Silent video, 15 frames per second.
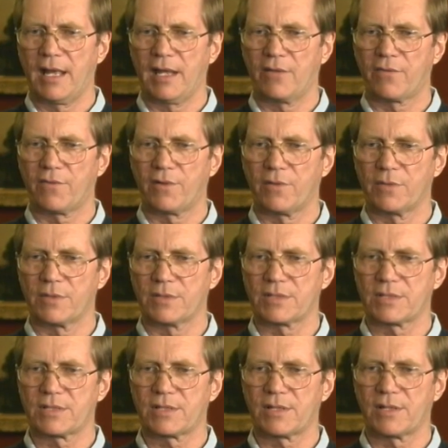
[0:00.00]

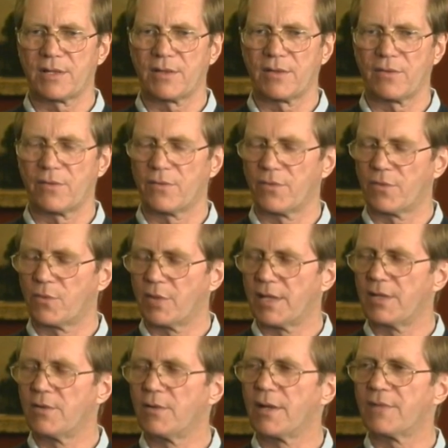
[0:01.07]
influence the
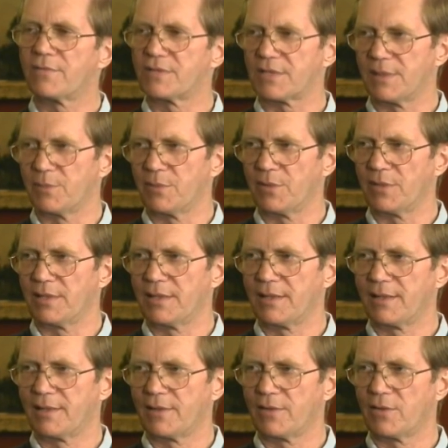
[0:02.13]
way you loved somebody.
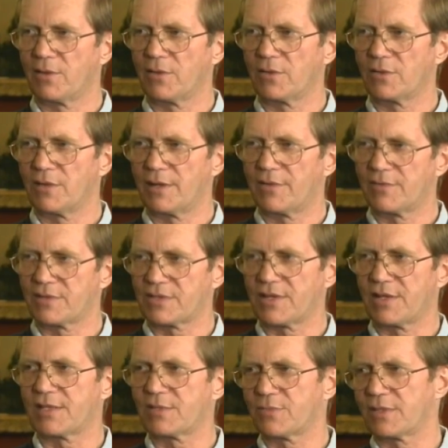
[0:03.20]
You know, love and
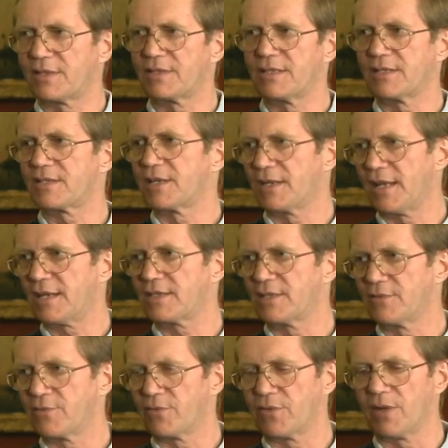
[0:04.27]
sex were
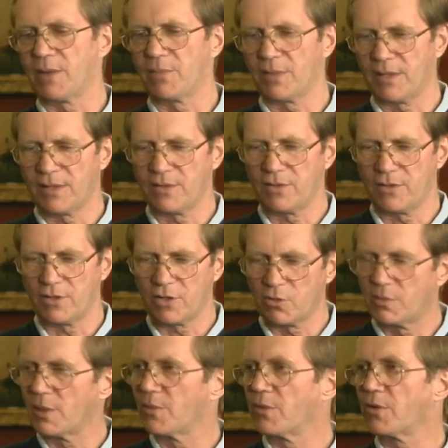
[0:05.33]
disconnected for them. You could go to
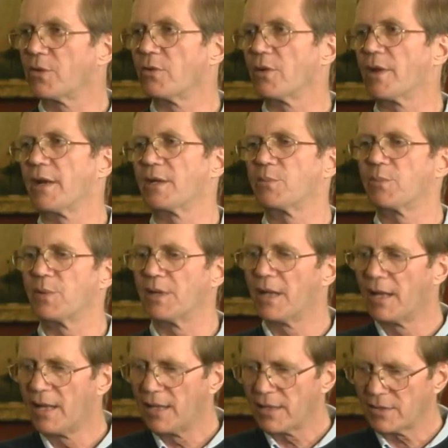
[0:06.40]
bed with who you liked, but
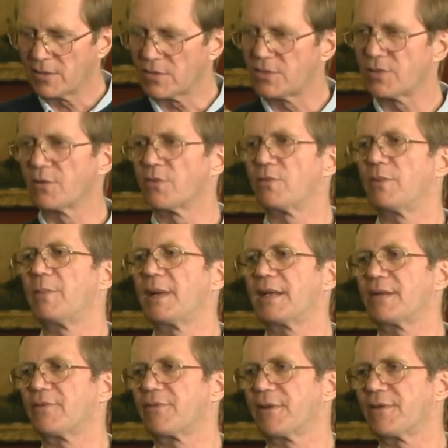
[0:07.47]
you still
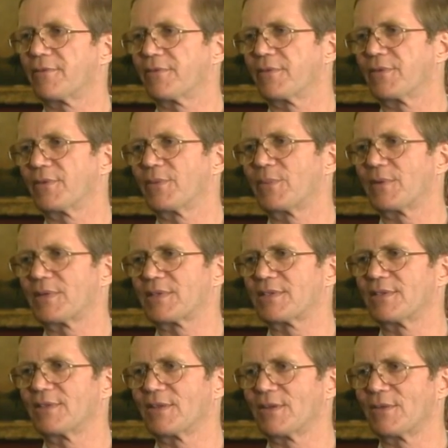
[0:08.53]
remained faithful to the
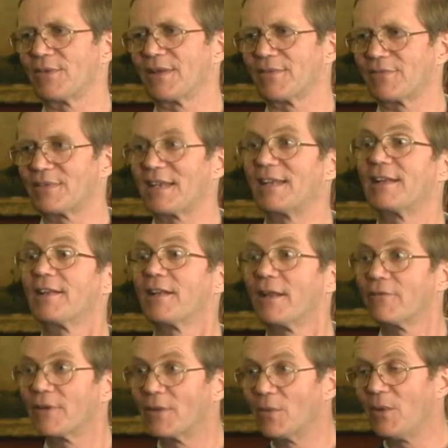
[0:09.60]
person that you loved in a
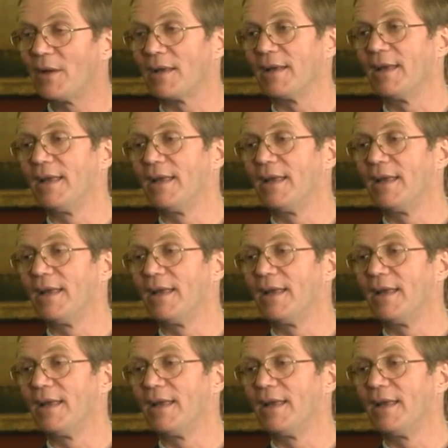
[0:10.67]
loving way.